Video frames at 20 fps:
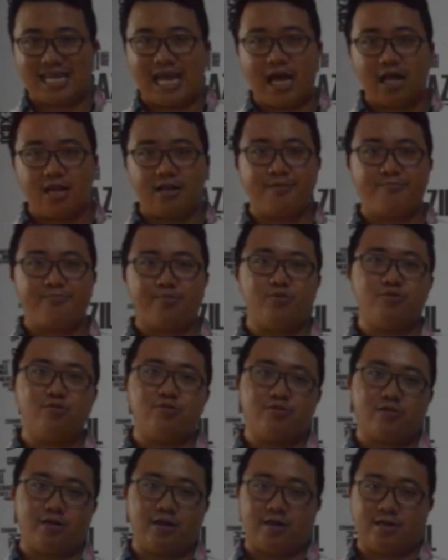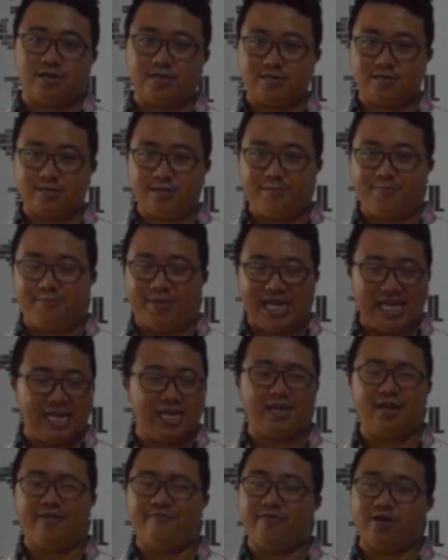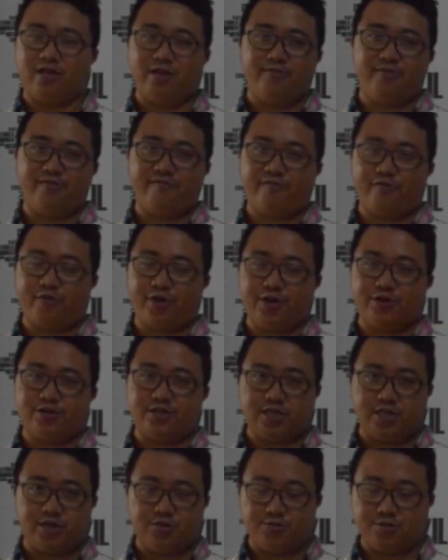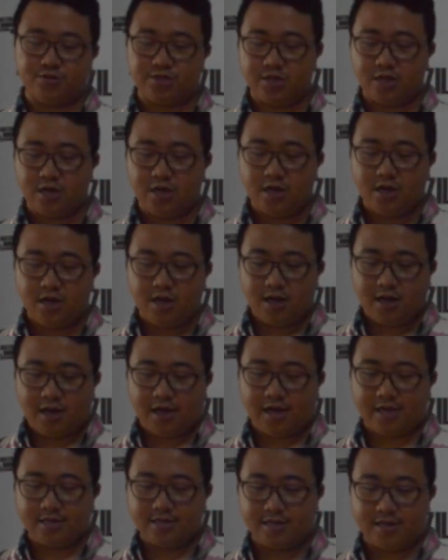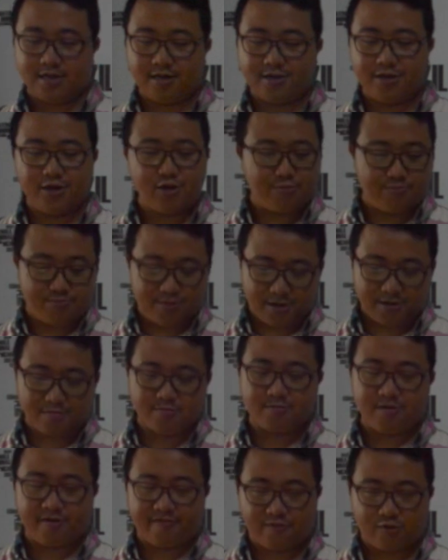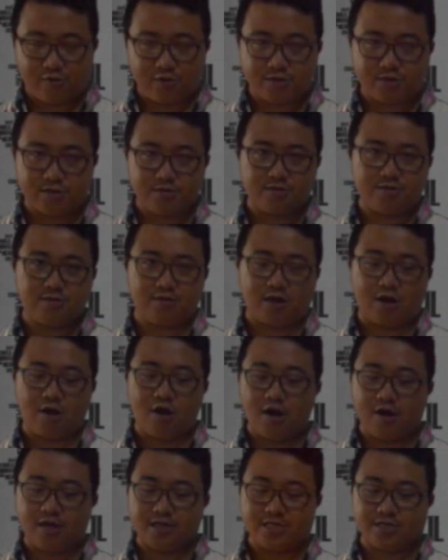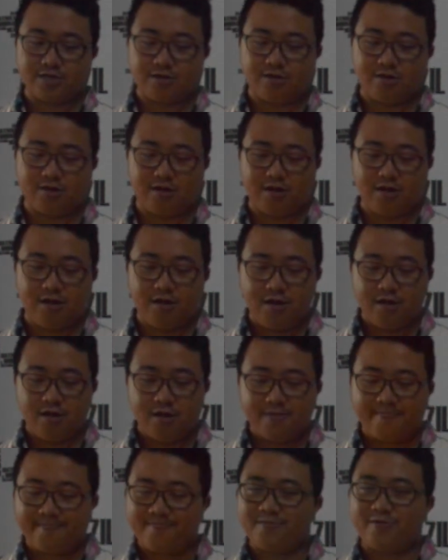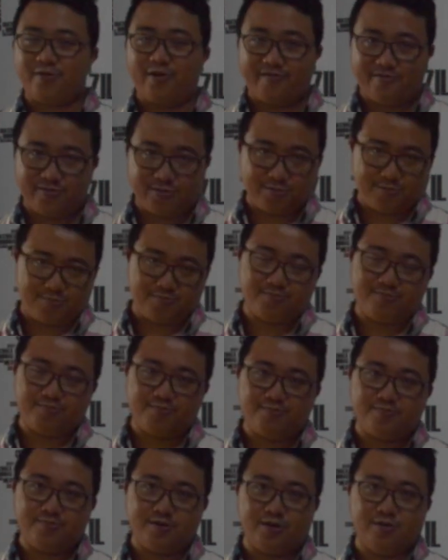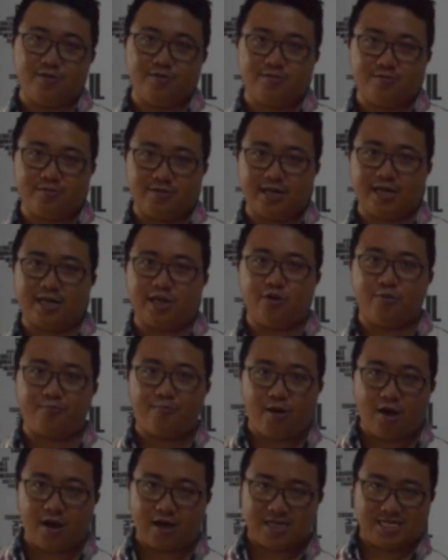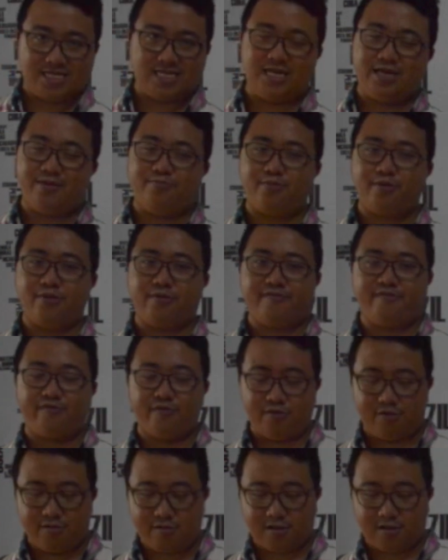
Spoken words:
talent pool that is immediately available for you to use. And but of course the cons are you have to dig your pockets deeper for